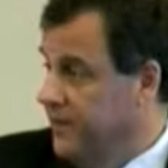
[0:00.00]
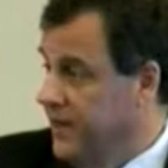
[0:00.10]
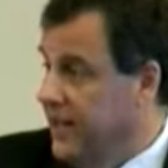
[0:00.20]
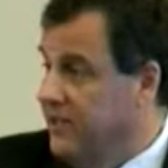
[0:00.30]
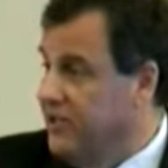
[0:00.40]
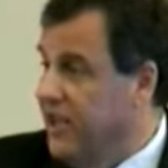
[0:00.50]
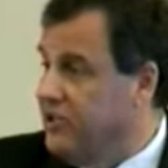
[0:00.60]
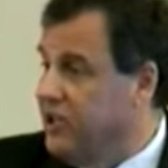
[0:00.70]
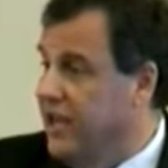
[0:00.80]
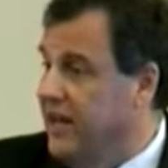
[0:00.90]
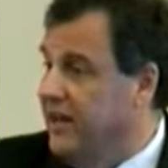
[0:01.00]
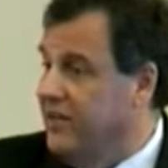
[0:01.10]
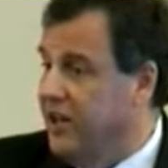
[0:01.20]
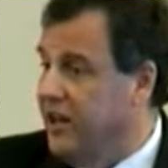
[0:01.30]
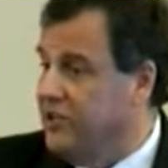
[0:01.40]
It gets the educated and
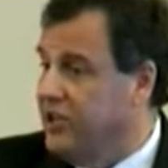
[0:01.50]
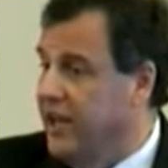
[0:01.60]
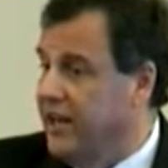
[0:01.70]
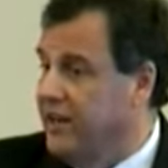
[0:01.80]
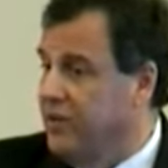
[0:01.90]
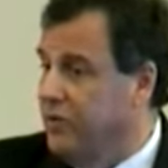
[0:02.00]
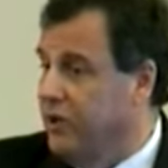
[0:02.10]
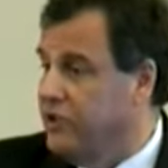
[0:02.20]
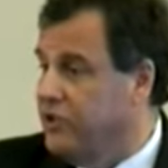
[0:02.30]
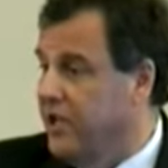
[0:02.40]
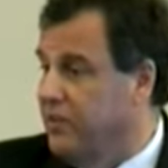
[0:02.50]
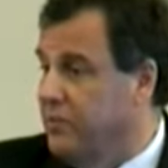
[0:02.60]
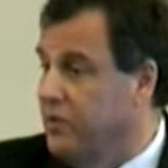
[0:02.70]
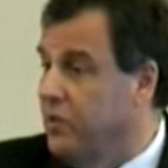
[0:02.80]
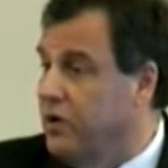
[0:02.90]
the uneducated, the rich and the
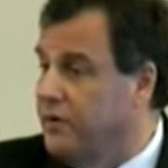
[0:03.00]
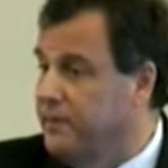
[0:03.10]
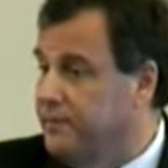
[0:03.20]
poor,